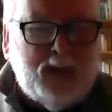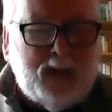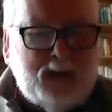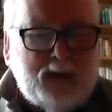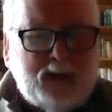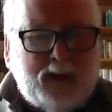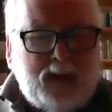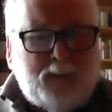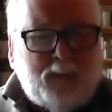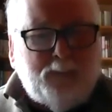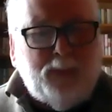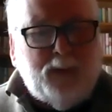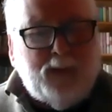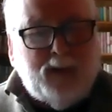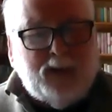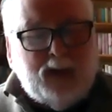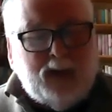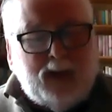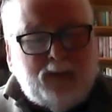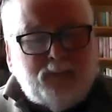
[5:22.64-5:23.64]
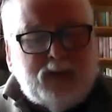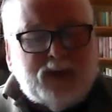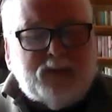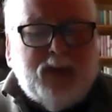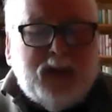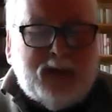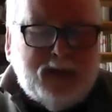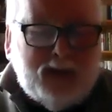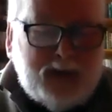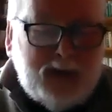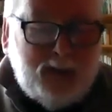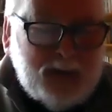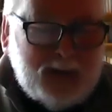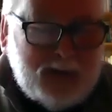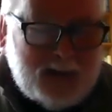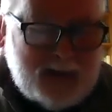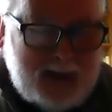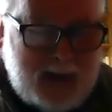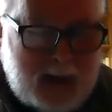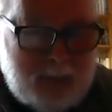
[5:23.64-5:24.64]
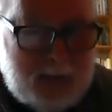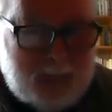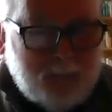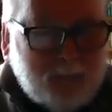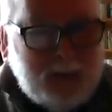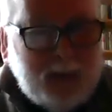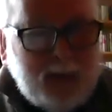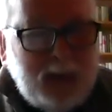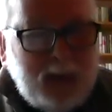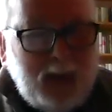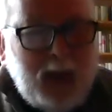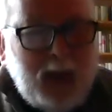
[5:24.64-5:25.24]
maybe empirical evidence. Right. Give you an example.